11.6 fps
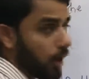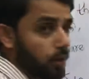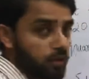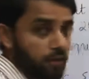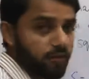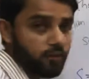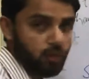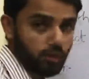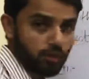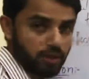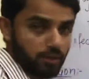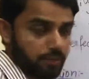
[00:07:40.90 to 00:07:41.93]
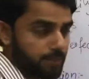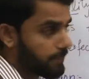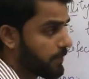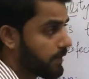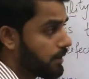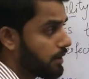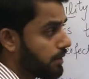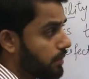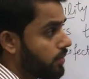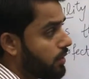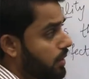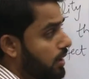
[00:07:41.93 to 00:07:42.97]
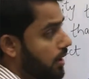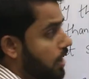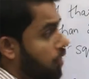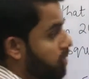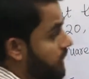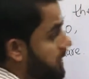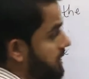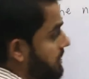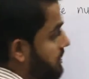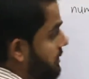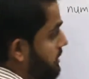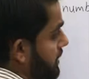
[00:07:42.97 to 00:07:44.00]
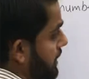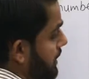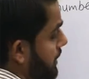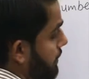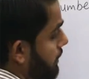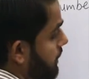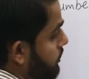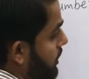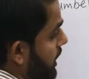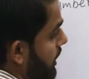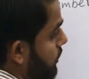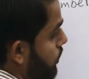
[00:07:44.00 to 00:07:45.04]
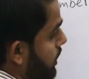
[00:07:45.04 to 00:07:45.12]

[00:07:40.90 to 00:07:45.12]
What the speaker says: out of total. So how many numbers we have?